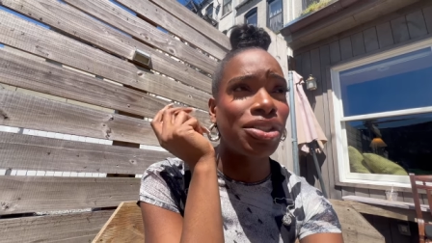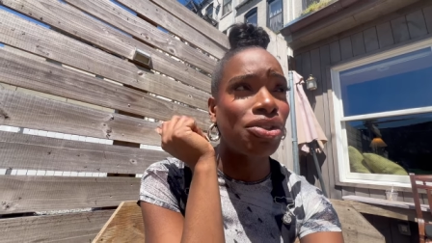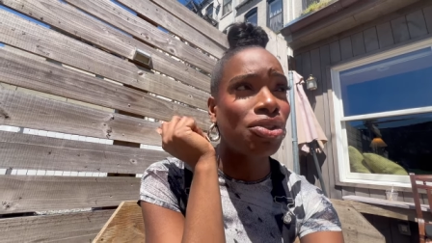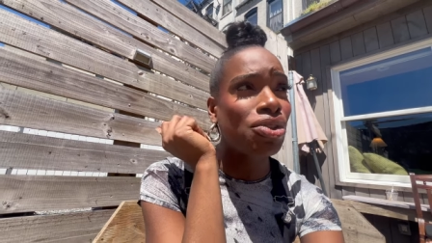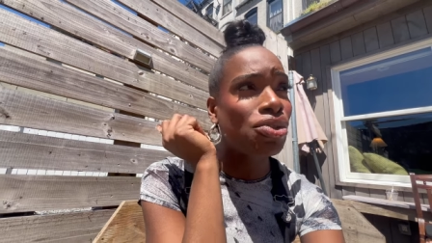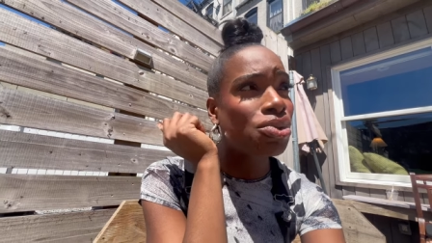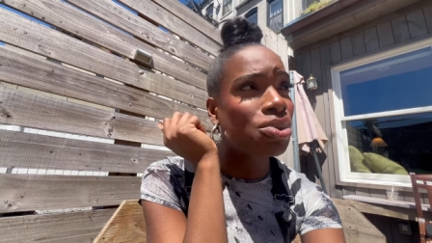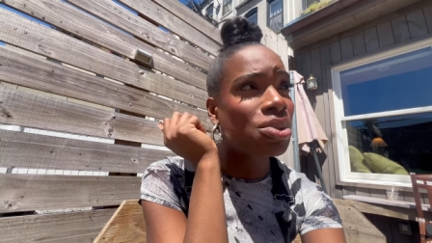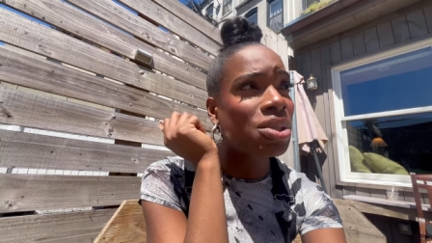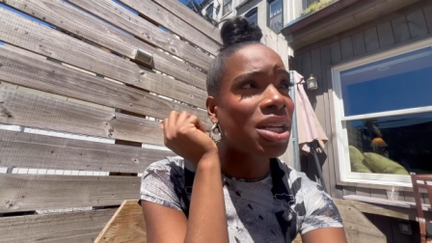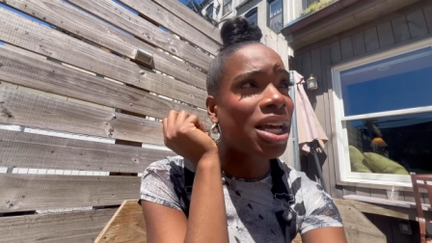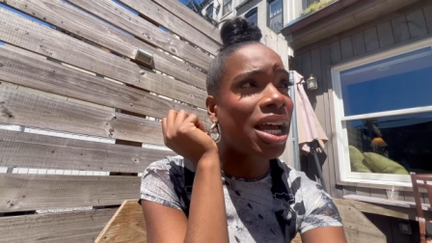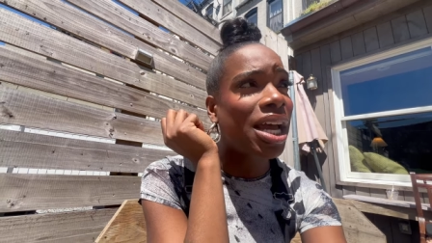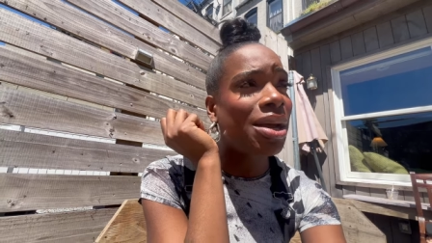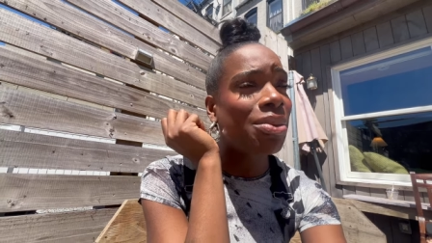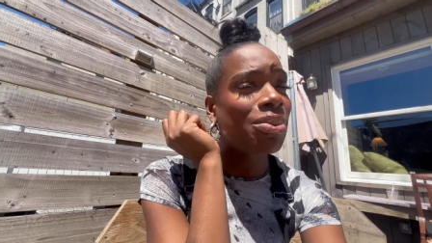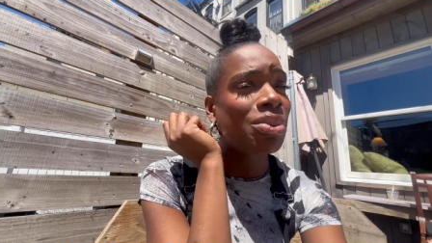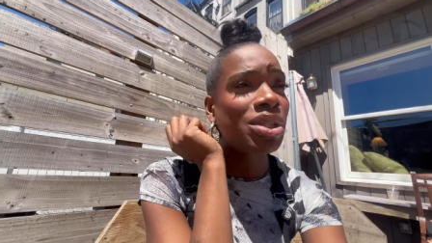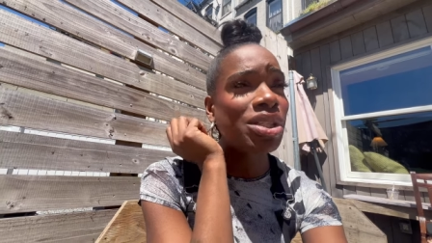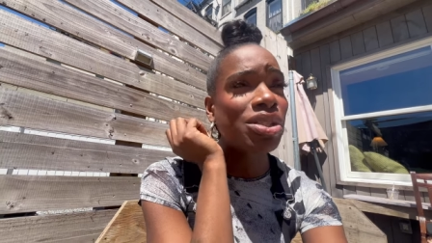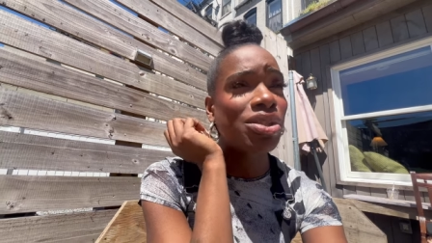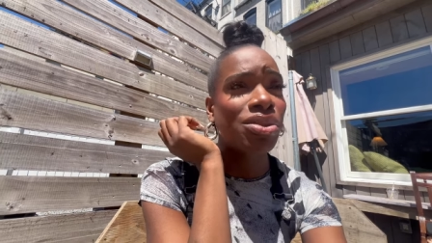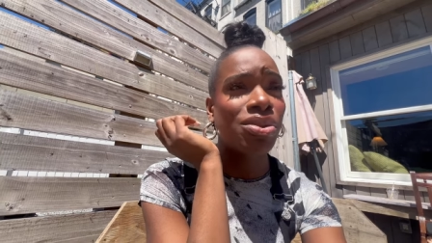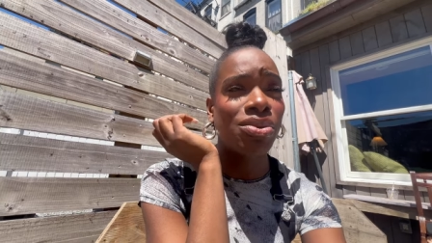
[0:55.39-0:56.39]
Tuesday,
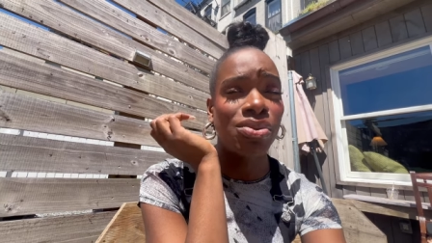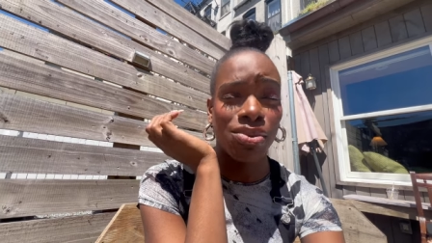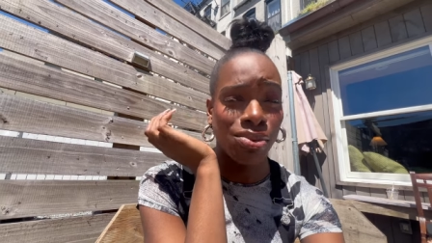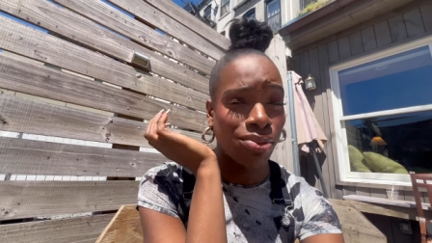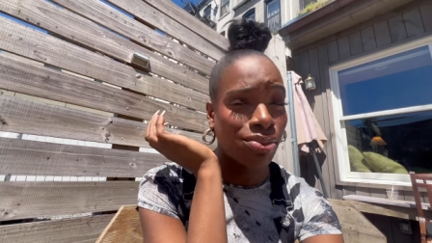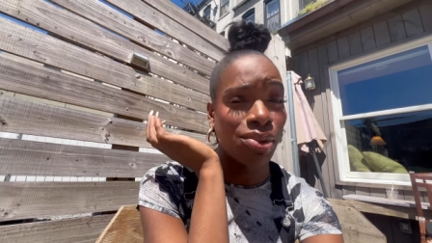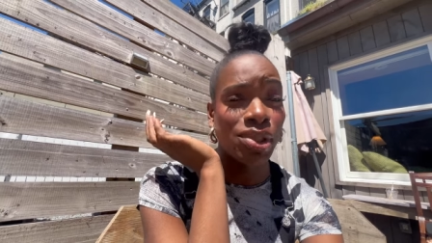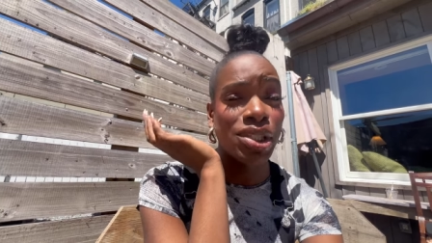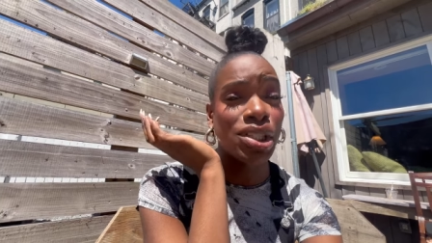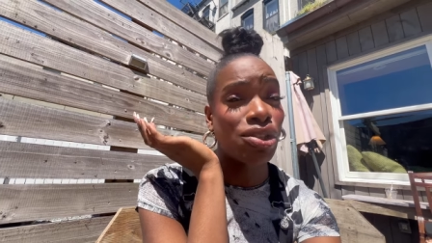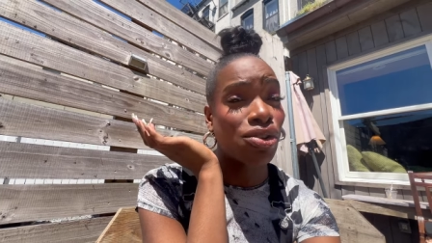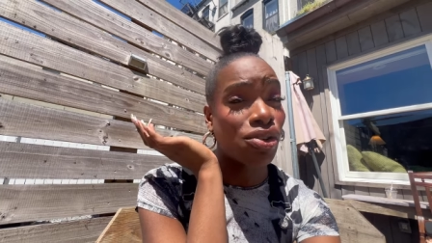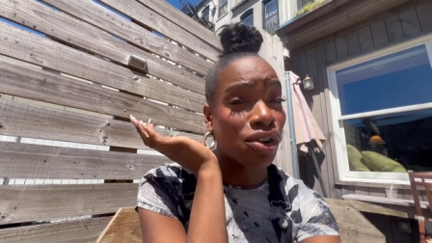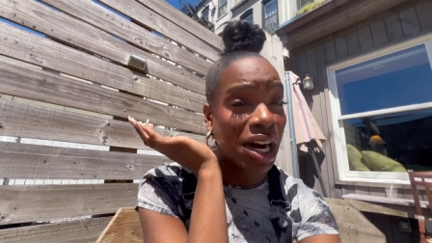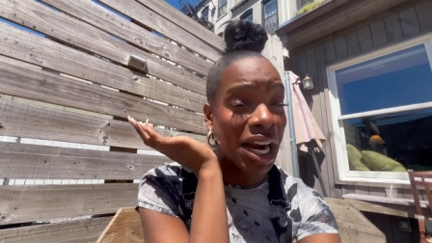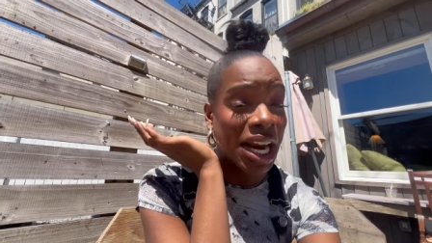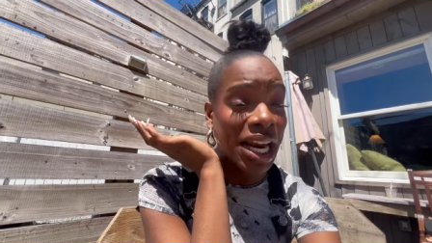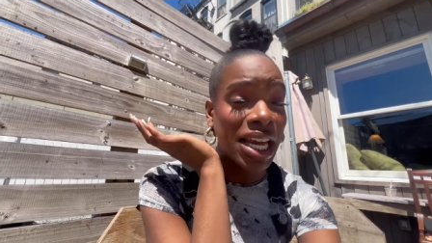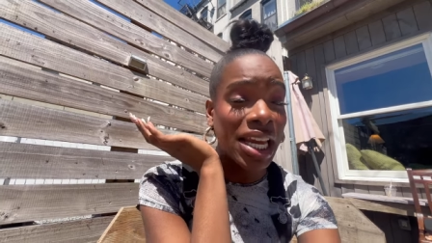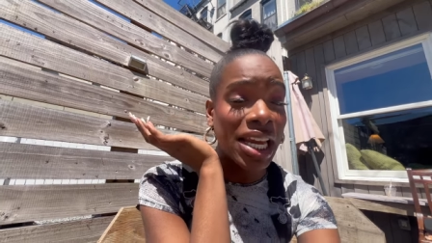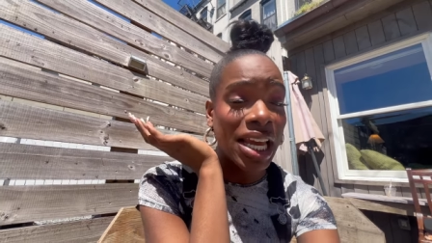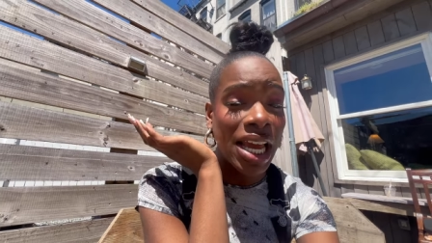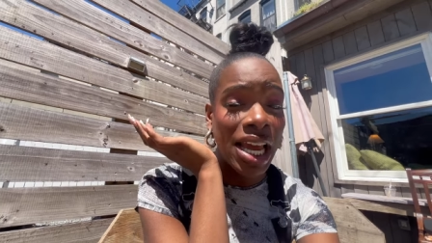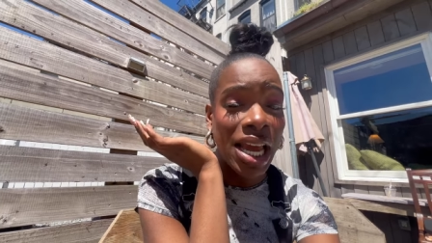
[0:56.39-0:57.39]
which was
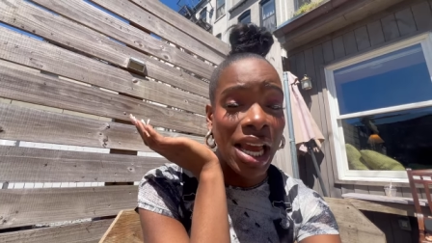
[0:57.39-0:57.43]
great